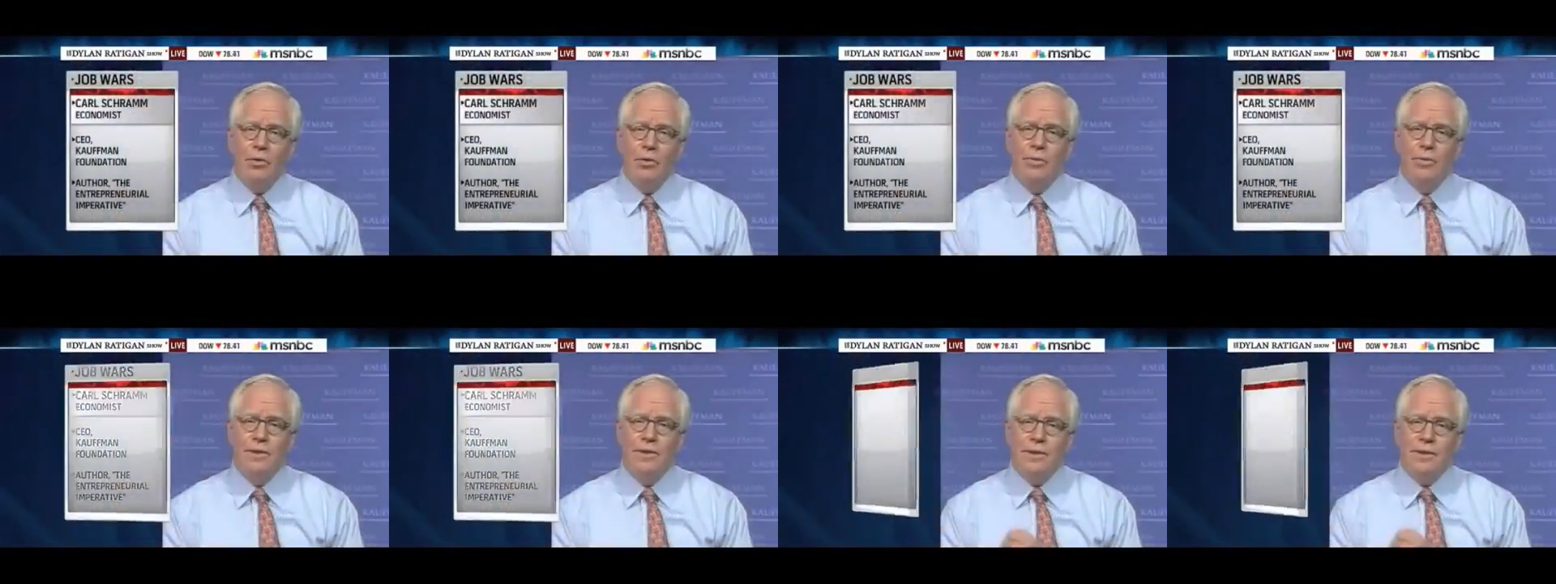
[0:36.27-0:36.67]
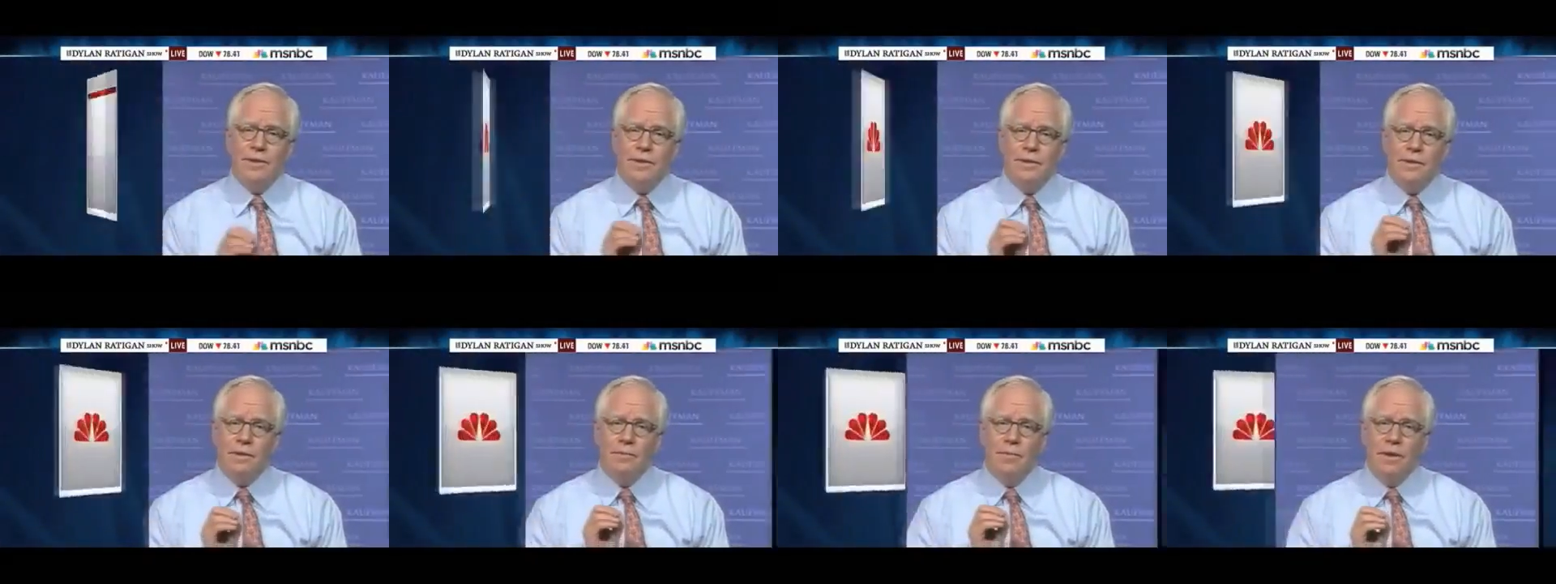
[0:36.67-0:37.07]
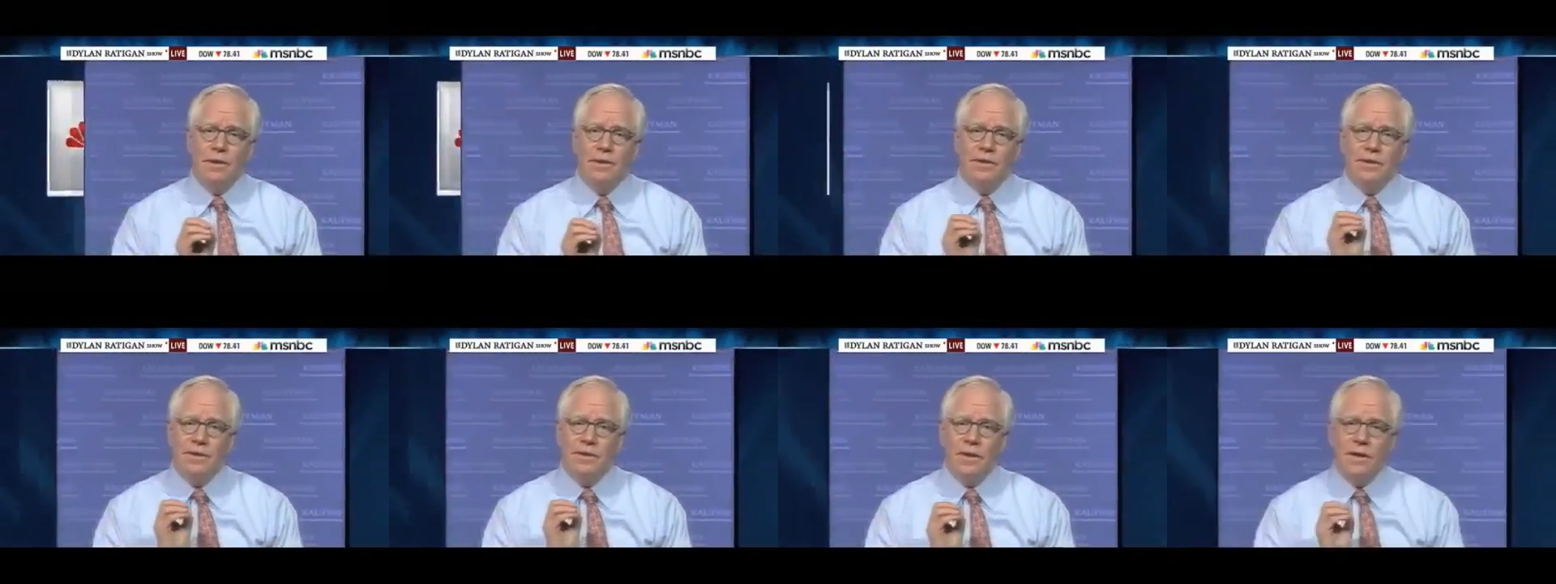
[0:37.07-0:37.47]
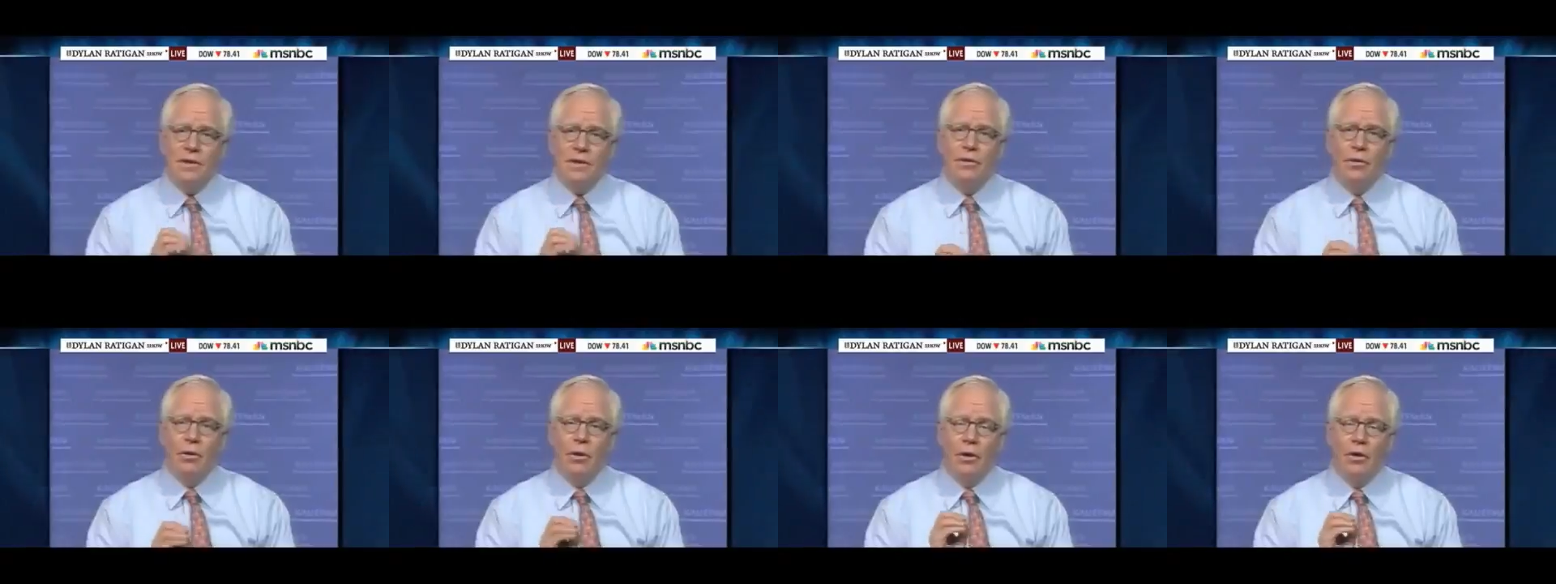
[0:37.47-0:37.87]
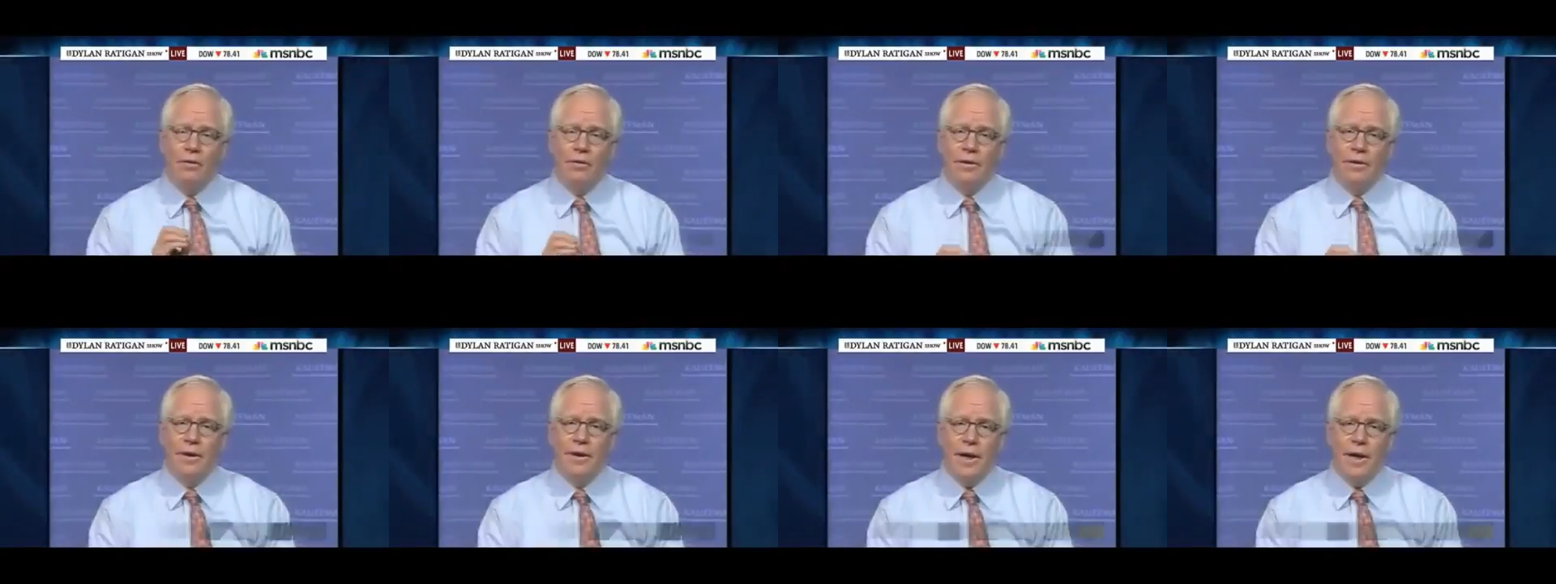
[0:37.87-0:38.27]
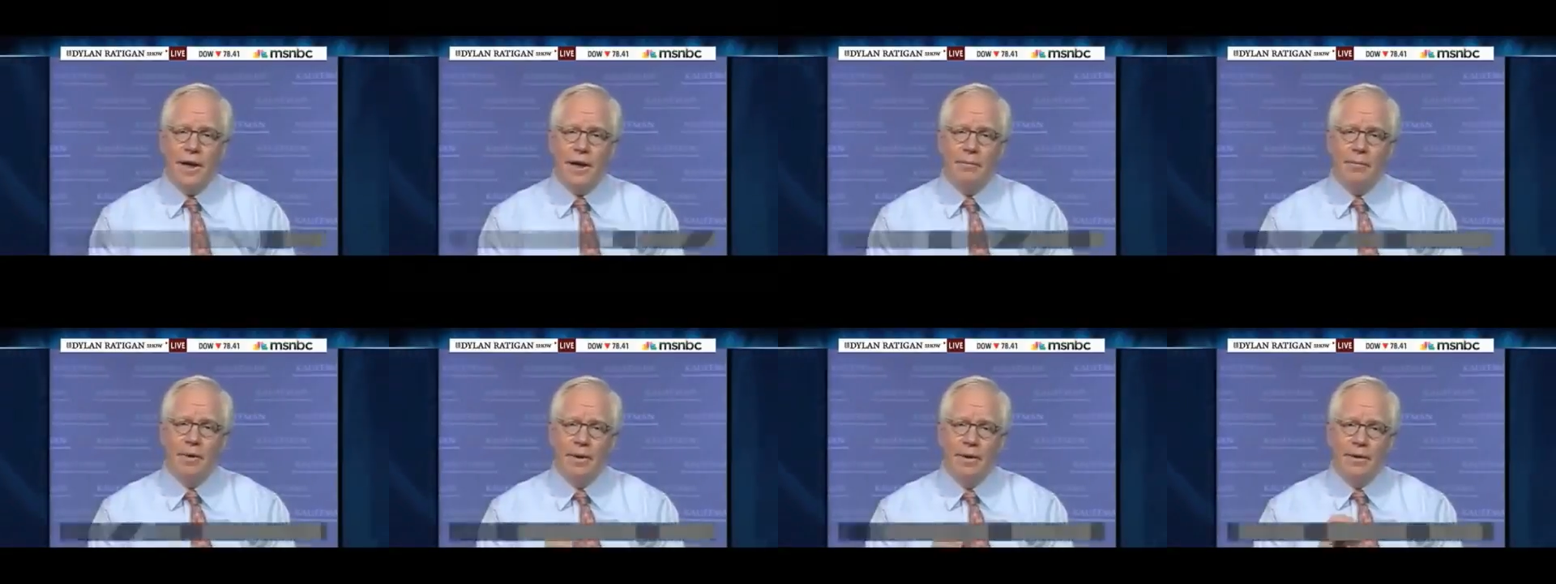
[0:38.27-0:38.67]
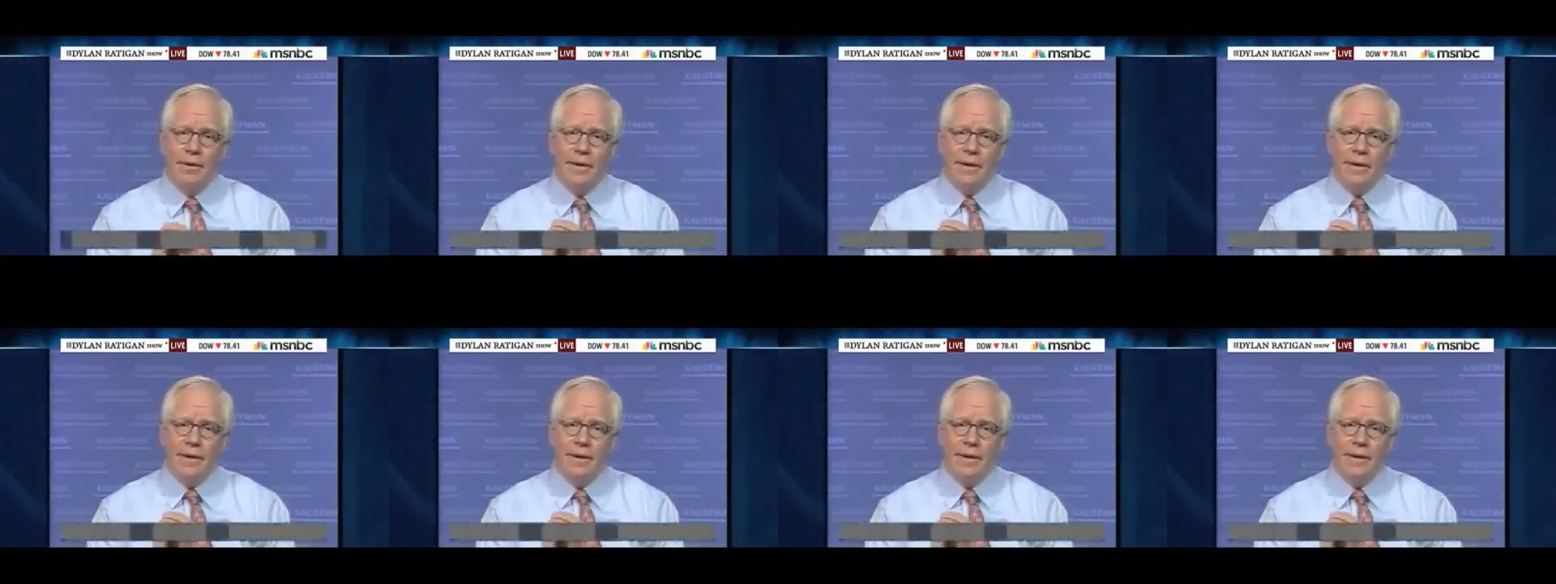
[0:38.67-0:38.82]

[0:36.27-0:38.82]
new businesses are being started all the time?